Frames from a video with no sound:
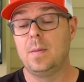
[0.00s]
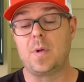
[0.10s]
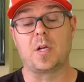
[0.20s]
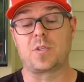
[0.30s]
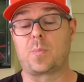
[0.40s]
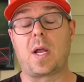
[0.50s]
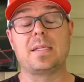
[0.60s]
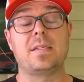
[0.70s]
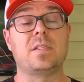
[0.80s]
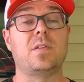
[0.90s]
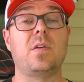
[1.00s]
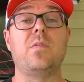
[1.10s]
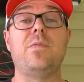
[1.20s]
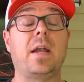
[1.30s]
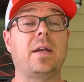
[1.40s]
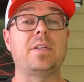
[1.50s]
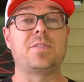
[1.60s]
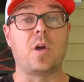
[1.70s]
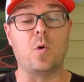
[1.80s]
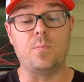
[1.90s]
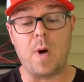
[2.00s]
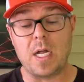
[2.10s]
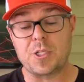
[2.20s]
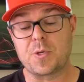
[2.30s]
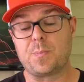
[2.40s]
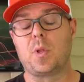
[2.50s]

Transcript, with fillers: because the prices vary so much.